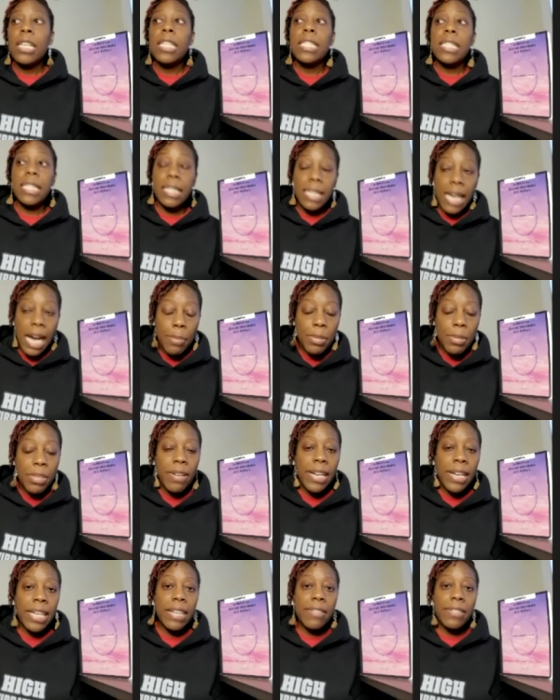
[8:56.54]
to
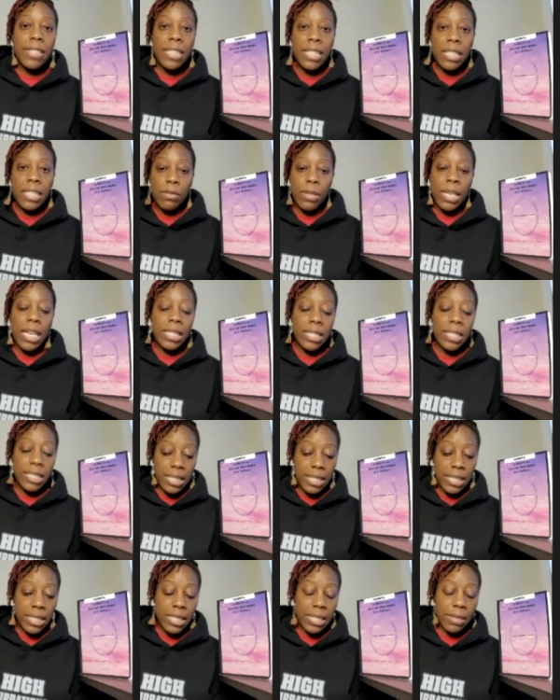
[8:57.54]
copyright everything when I
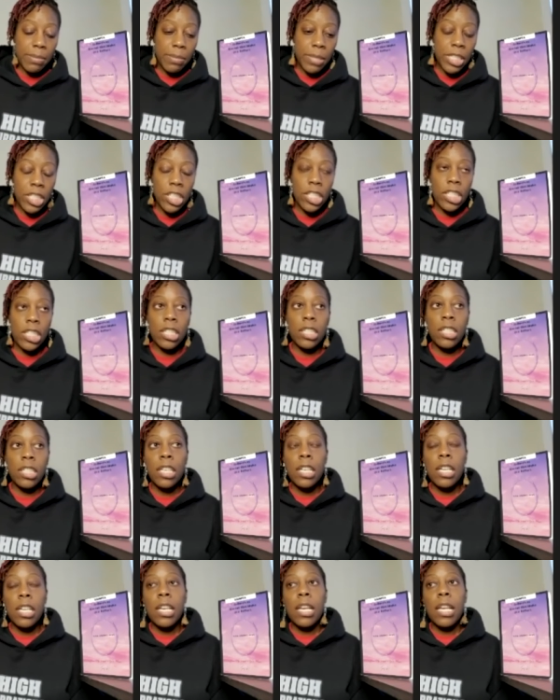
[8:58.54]
did the submission,
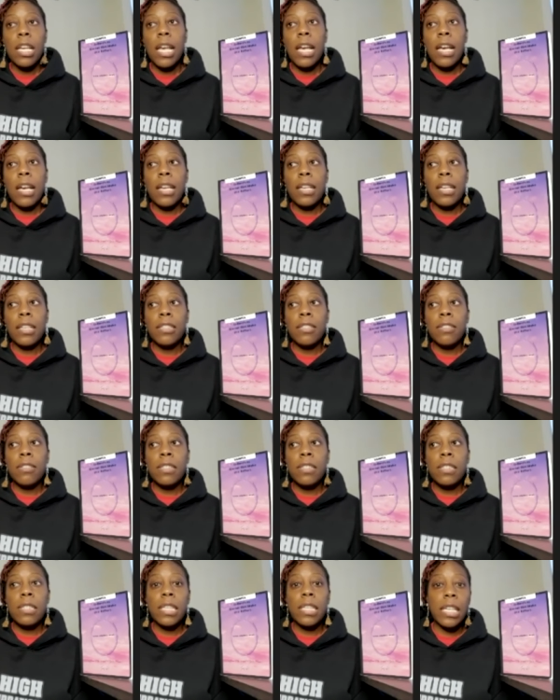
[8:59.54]
mm-hmm. and
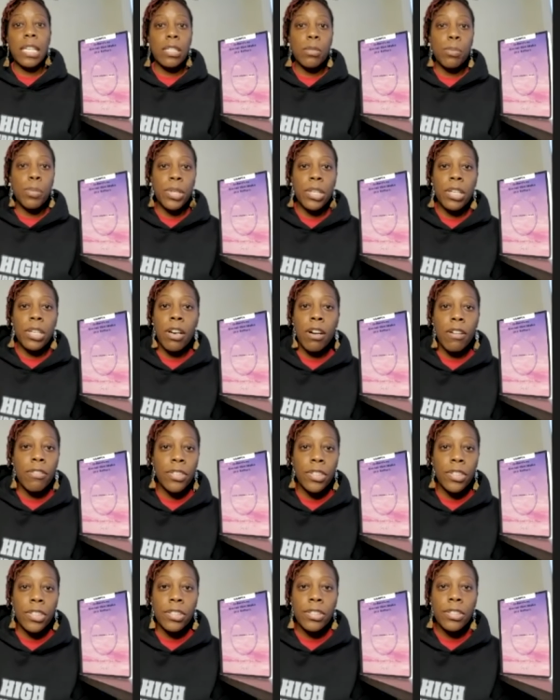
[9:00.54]
to get the book
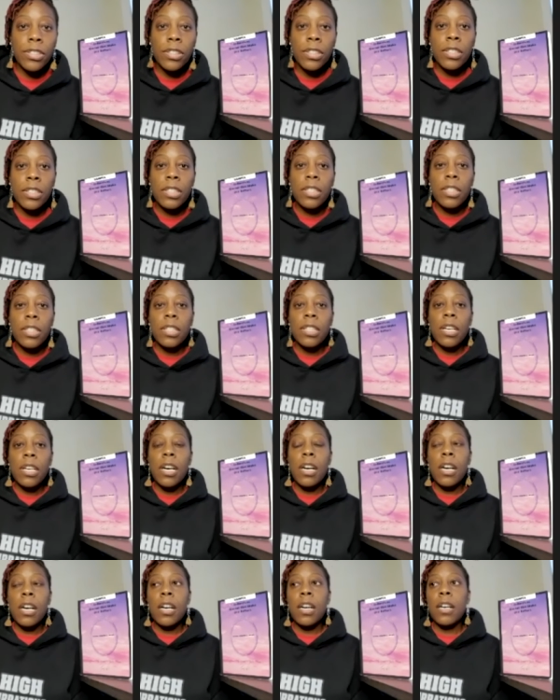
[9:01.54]
cover,
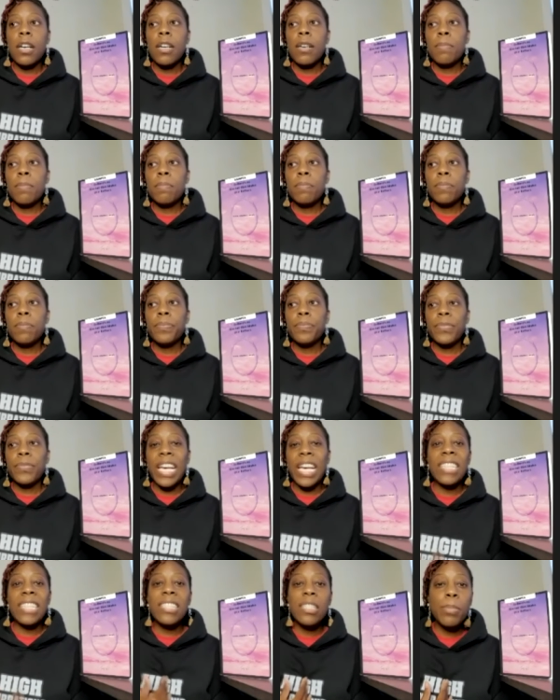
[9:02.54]
um,
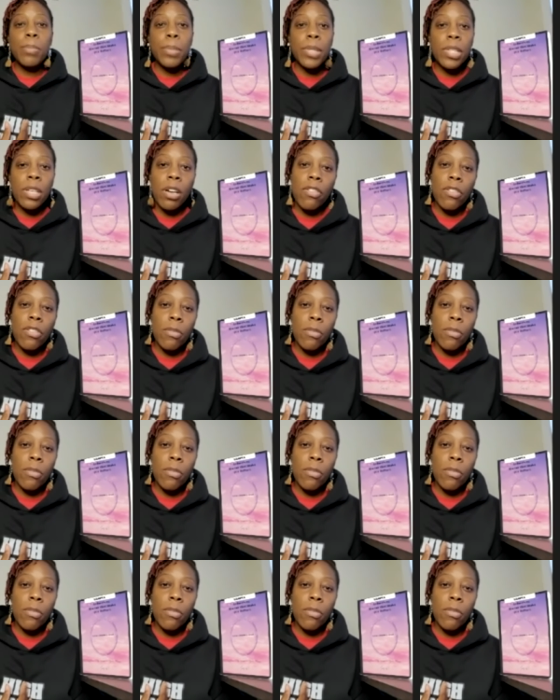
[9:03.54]
I did the book cover